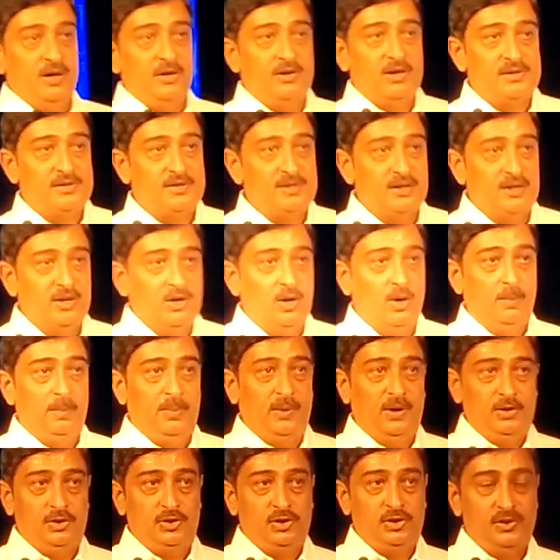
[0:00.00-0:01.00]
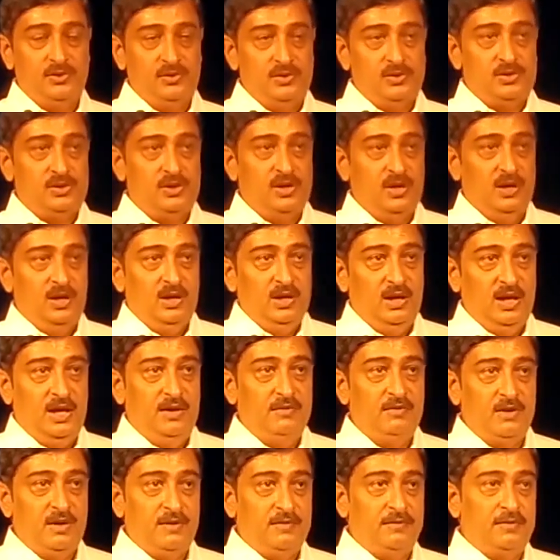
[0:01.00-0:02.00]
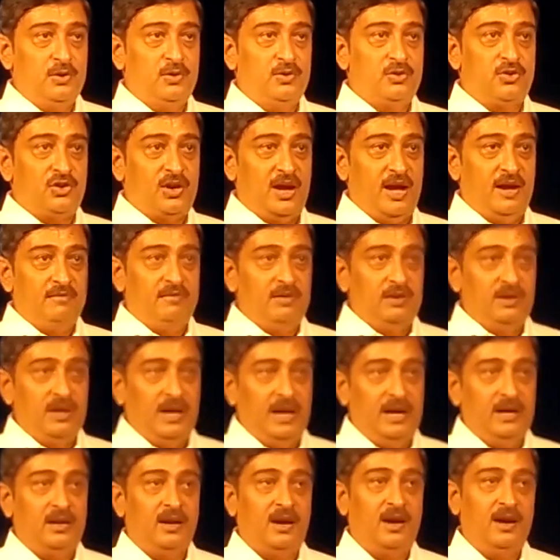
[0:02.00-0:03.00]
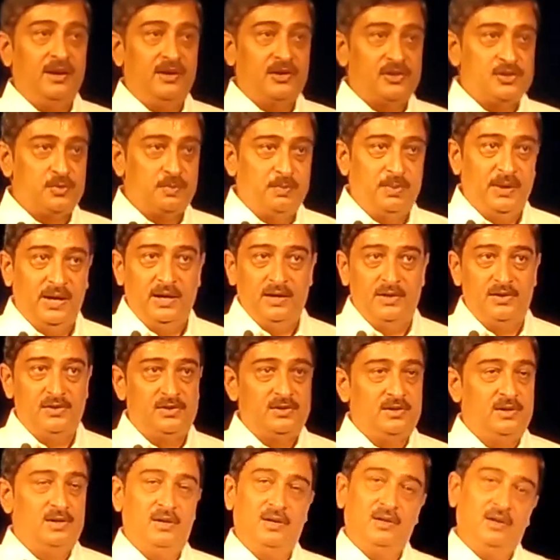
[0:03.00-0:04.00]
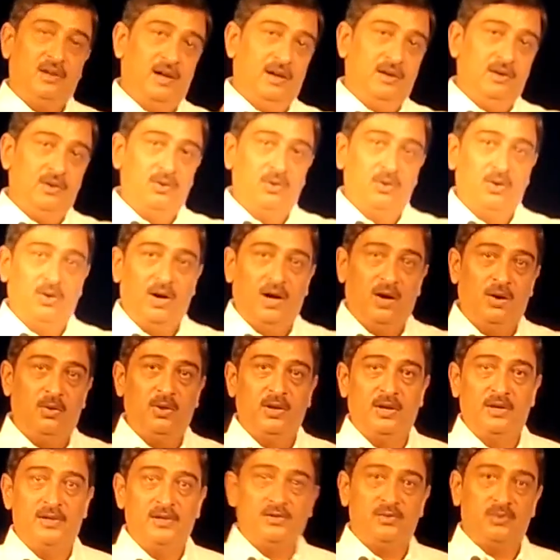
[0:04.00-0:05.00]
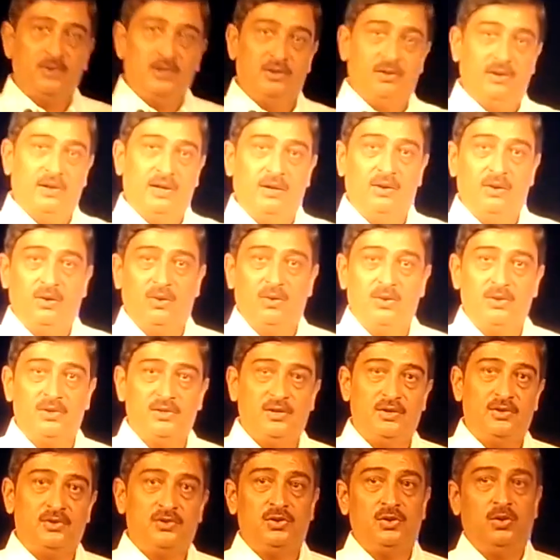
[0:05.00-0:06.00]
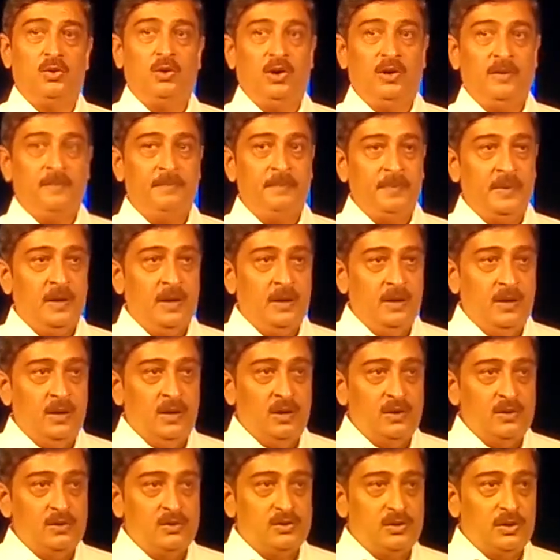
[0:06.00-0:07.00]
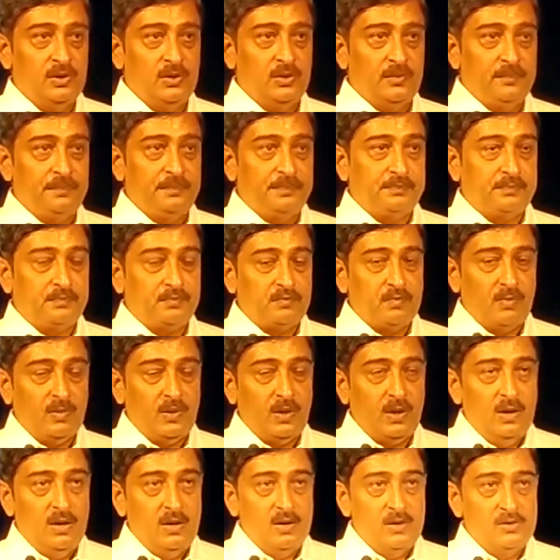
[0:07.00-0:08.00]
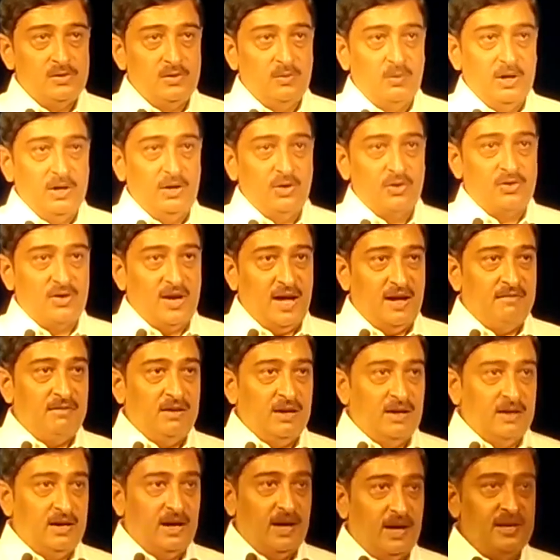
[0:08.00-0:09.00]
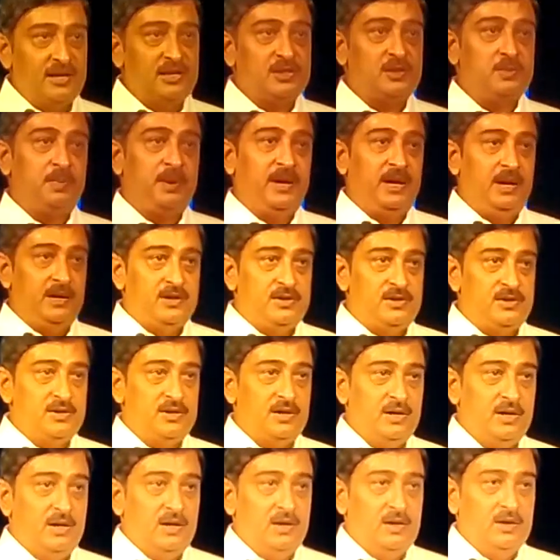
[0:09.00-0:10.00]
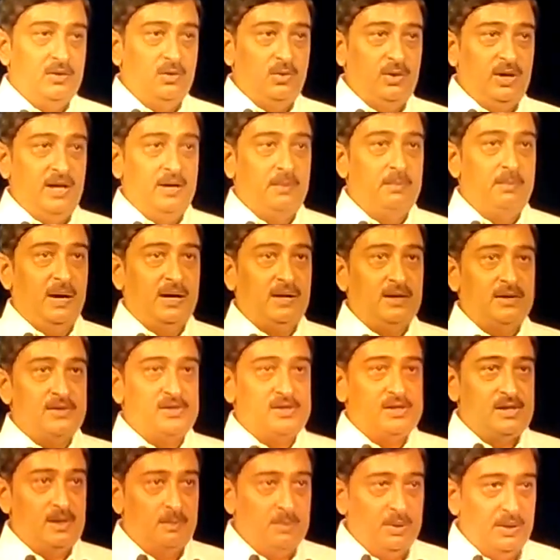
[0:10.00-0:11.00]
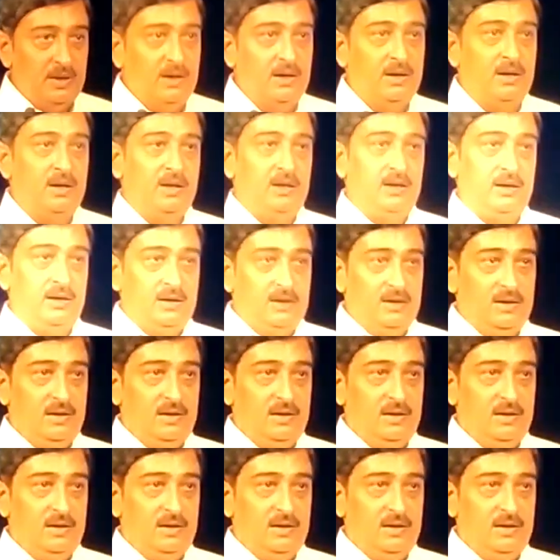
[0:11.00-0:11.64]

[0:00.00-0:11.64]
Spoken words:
intra-city operations, even if you travel at higher speeds, and you know how it is with ring roads and so on. So when you travel at high speeds, you need better stability